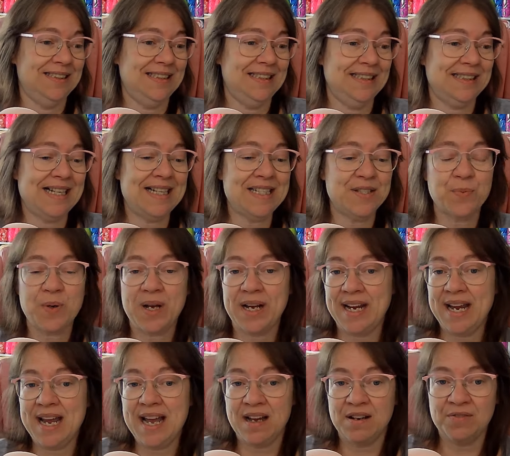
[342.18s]
That's why I
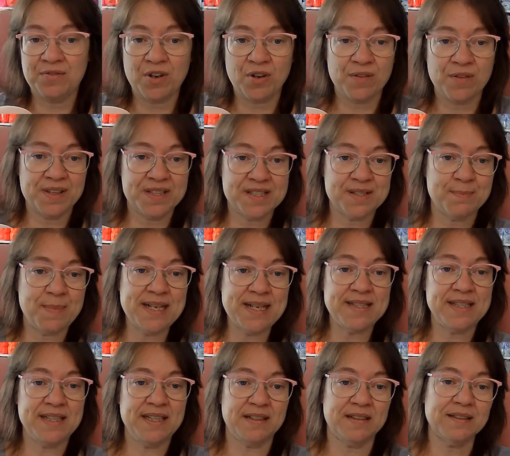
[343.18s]
have all this mess
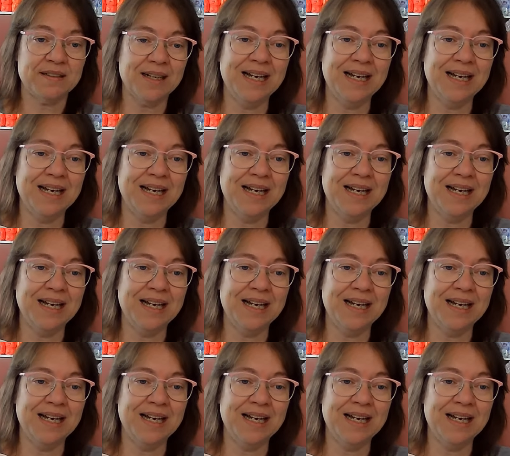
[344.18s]
here.